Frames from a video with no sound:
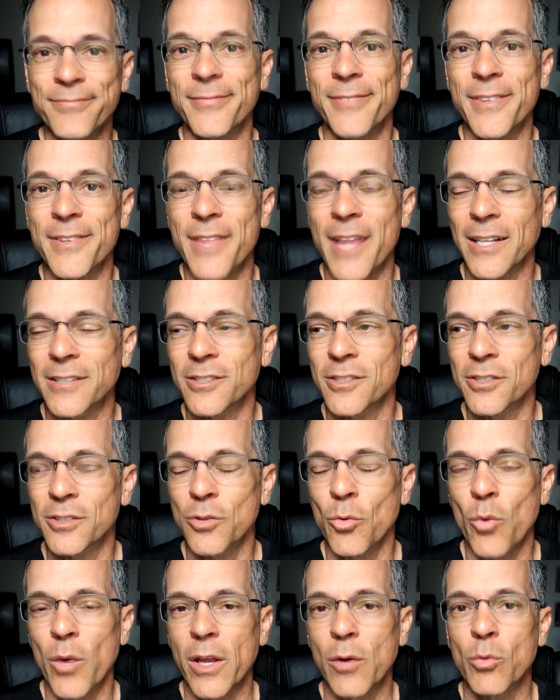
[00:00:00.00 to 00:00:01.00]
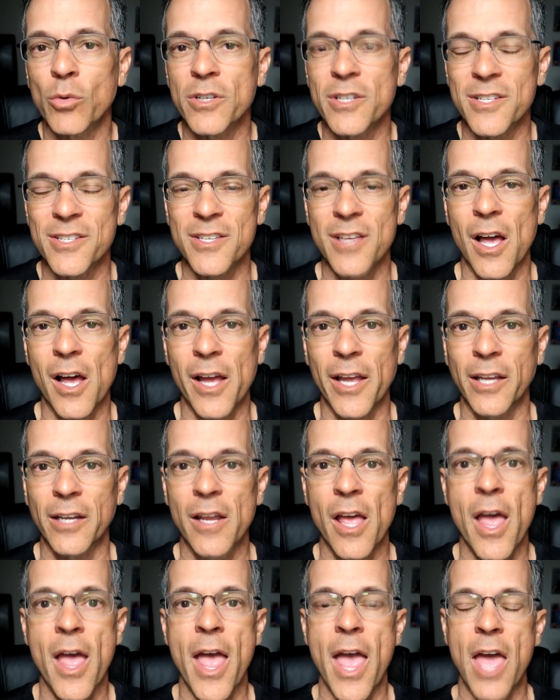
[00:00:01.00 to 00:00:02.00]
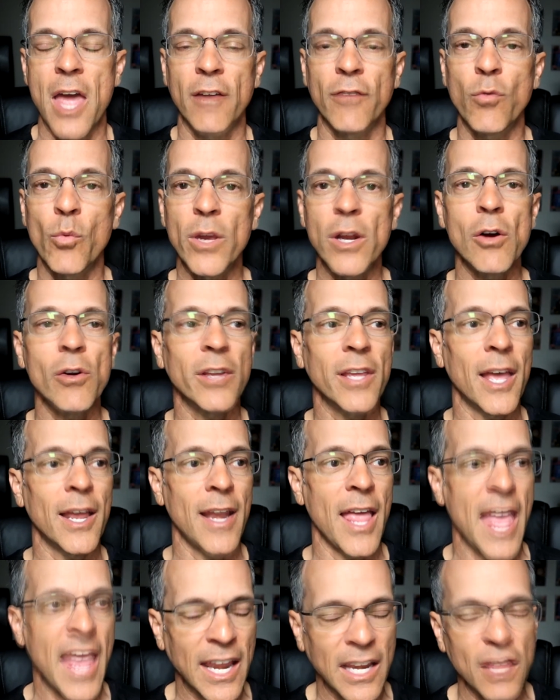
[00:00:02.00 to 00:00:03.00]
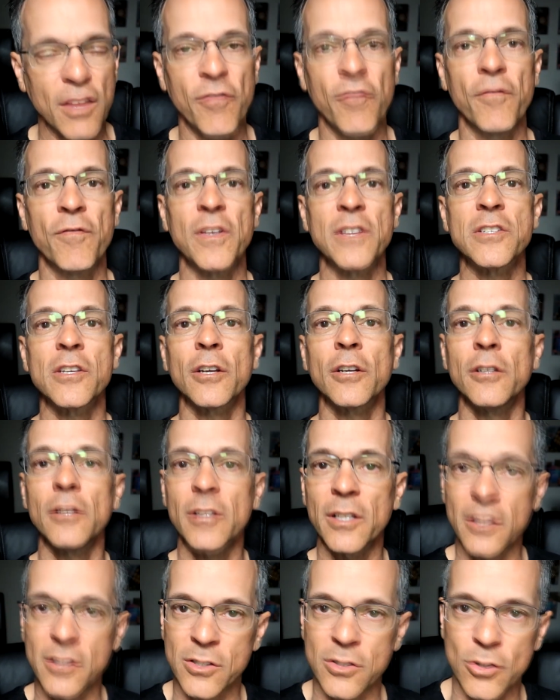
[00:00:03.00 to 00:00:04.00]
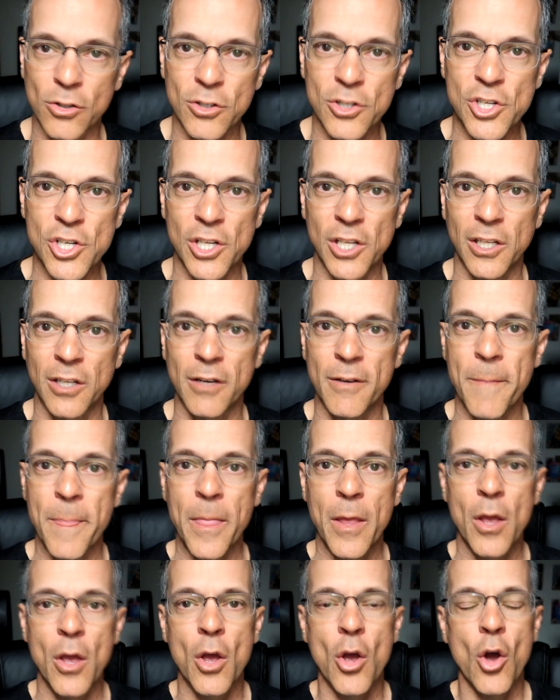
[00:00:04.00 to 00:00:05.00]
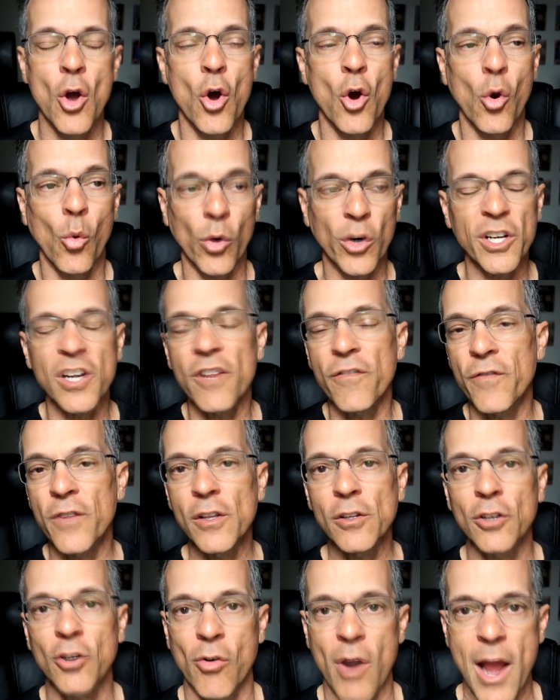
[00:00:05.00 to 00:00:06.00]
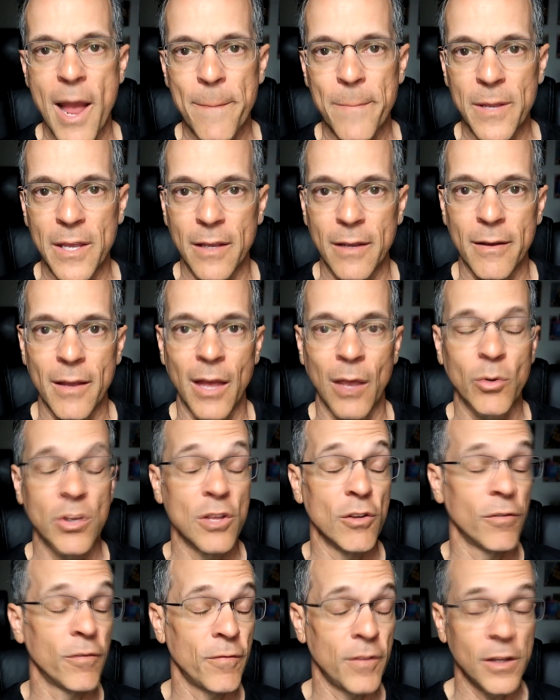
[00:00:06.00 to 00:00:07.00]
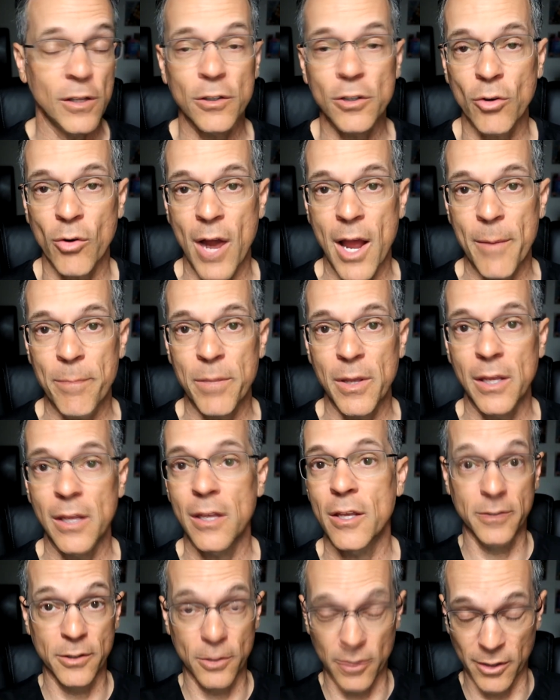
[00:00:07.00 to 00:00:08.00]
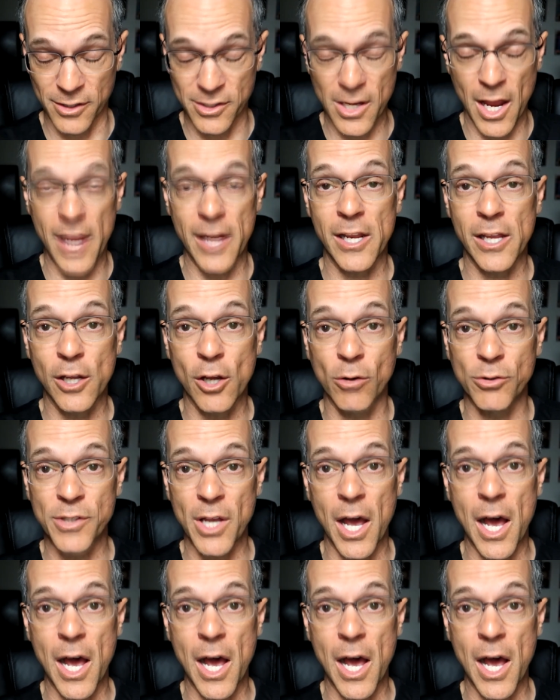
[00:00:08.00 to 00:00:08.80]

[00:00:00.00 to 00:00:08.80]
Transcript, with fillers: That's just the way we're designed. And if we don't get any physical exertion, we're gonna feel crappy. And when you feel crappy, your anxiety goes